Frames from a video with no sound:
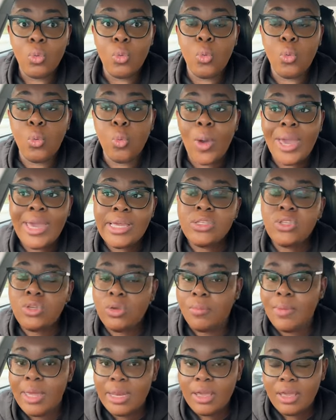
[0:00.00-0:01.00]
way
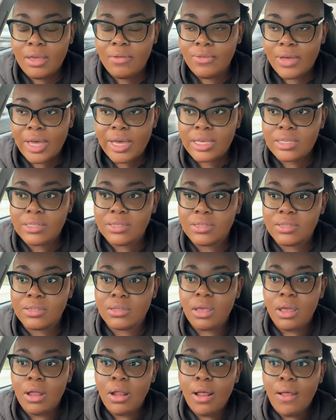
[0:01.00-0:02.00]
too many of
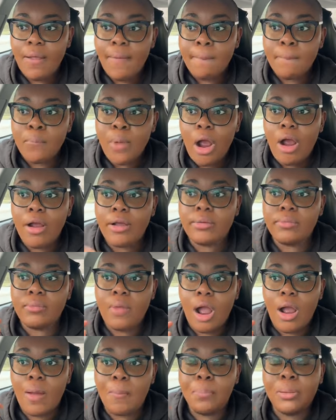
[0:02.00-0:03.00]
us are
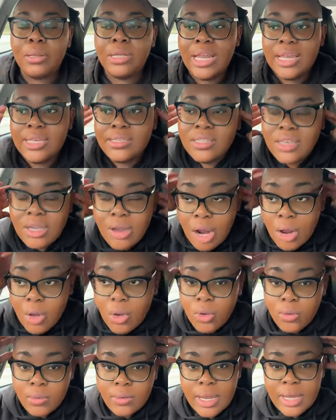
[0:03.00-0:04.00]
are placing
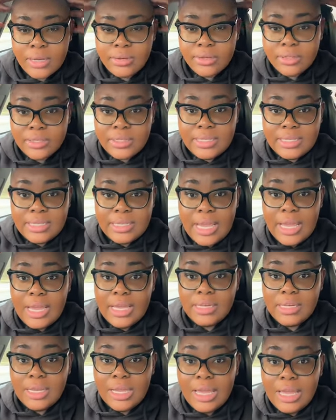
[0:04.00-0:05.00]
our own
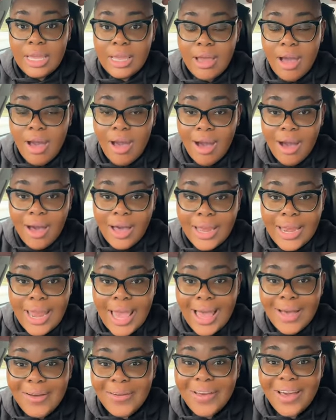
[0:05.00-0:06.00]
understanding on
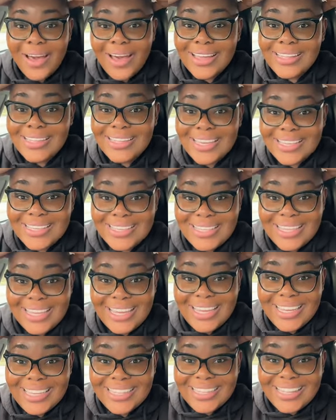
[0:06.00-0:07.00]
how God does
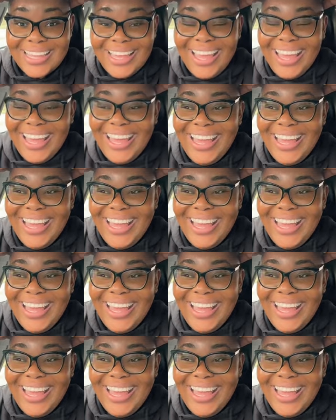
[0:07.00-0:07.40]
things.